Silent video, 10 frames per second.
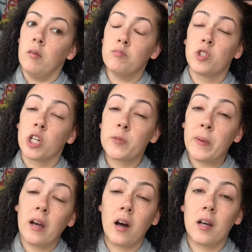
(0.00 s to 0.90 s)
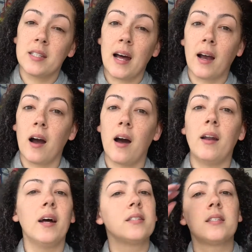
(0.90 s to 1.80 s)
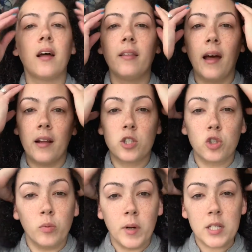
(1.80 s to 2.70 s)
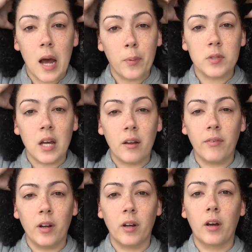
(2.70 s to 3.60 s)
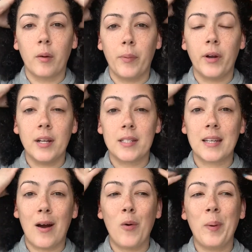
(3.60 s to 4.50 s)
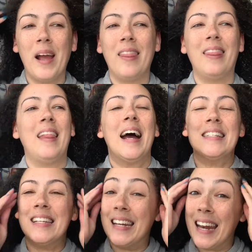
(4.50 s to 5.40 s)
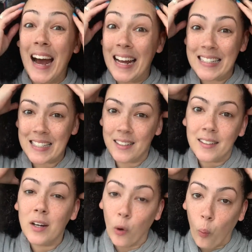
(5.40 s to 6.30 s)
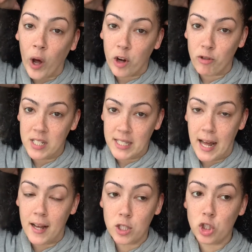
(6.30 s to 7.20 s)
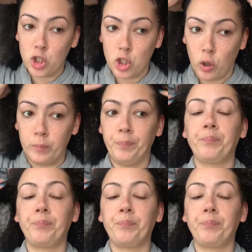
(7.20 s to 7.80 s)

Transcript: just because that con had said that too much apple cider vinegar could burn your scalp, and I did not want to risk that. So